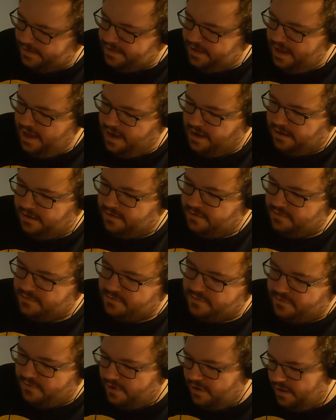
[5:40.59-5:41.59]
Again...
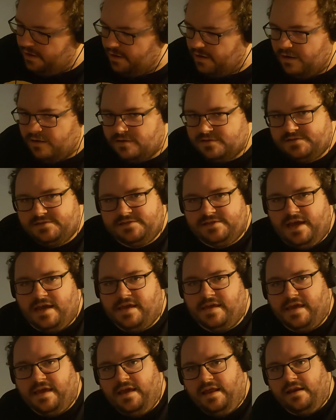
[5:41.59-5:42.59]
a lot to
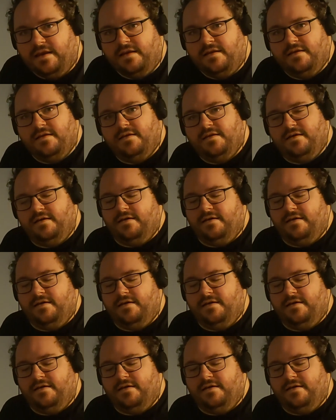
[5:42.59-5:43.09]
take in.